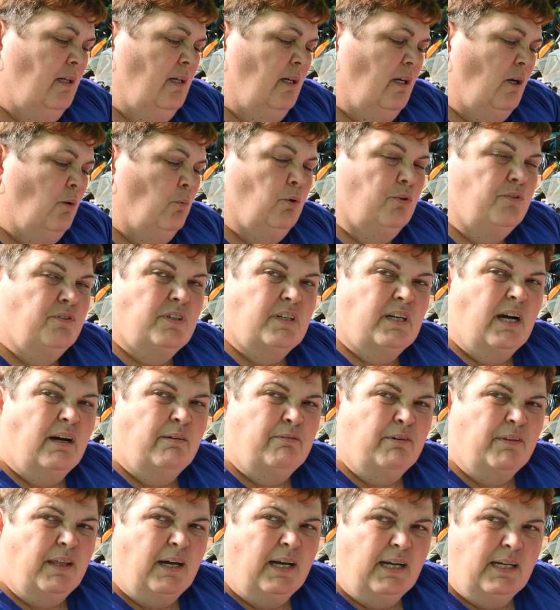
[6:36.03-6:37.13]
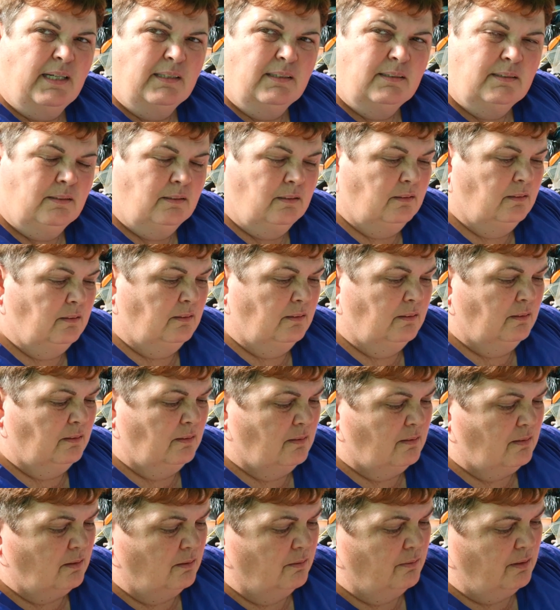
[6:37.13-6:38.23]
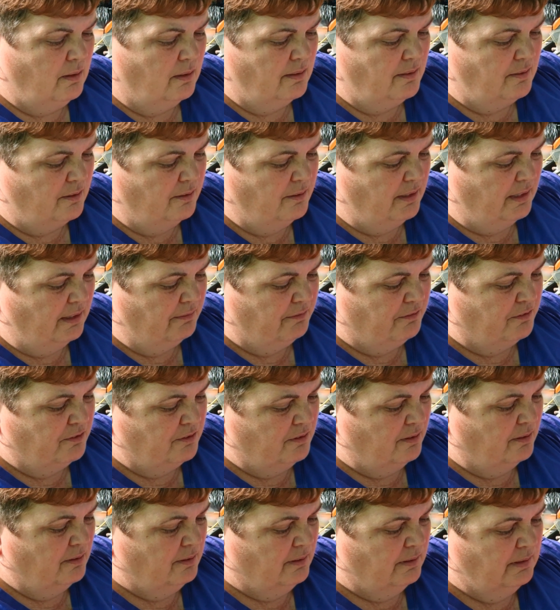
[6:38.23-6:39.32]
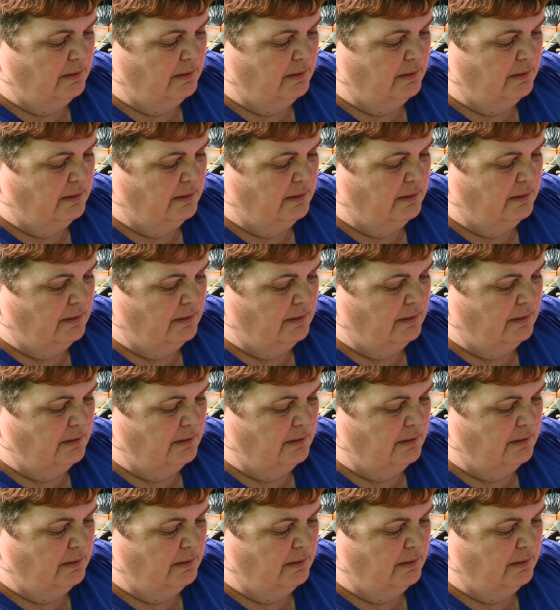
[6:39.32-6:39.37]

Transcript: I want to cover that so that I don't have to